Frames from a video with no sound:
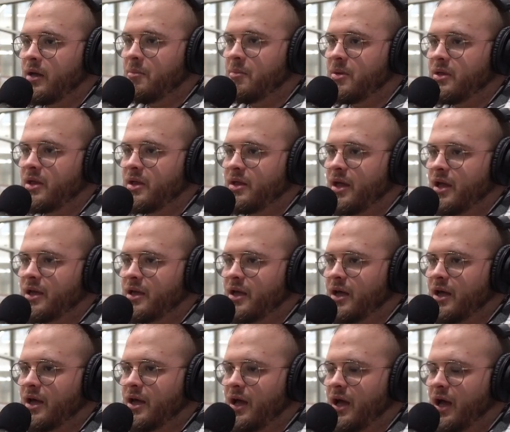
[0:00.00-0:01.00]
But then, like,
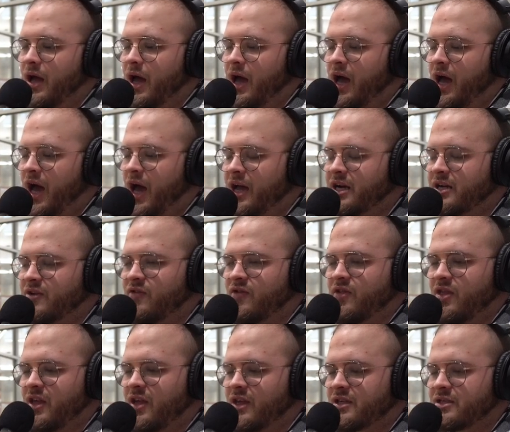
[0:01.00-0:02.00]
I just
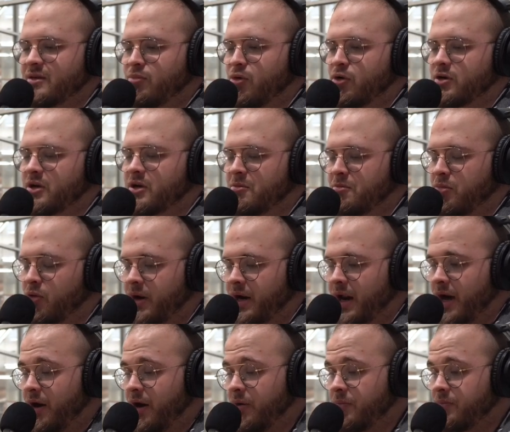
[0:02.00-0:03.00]
think it's important to point
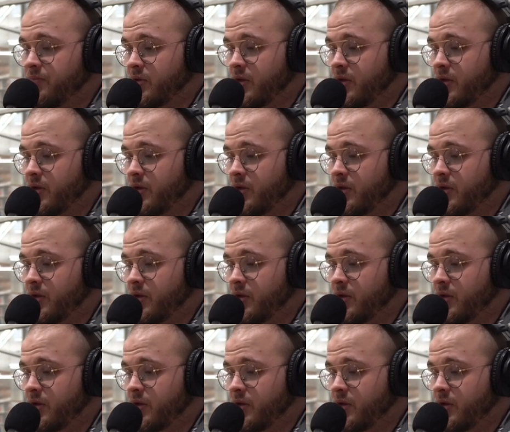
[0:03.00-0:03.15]
out